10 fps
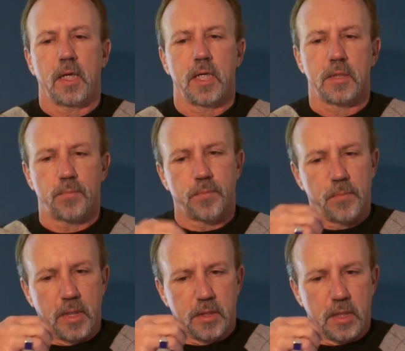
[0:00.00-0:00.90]

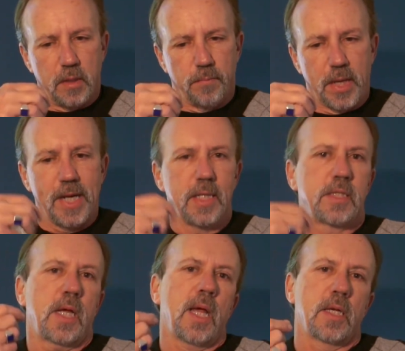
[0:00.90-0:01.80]
is by
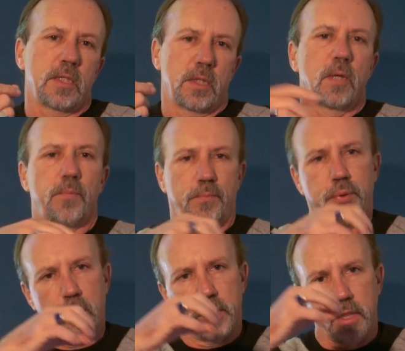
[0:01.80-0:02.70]
intent
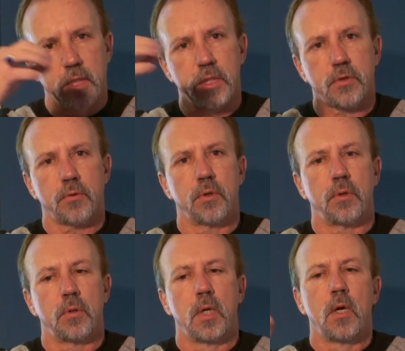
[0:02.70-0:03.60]
pulling us
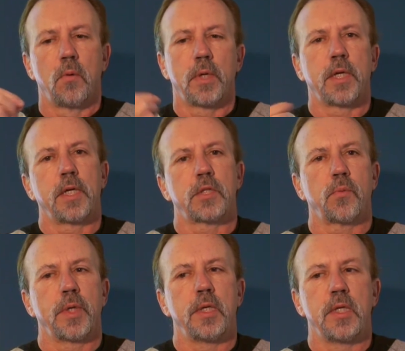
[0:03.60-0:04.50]
through what it
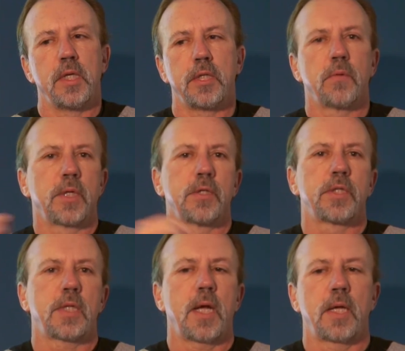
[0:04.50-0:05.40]
is we need to
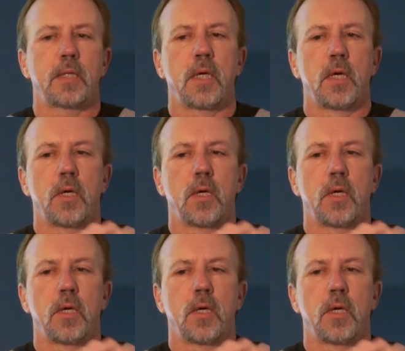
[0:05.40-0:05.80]
understand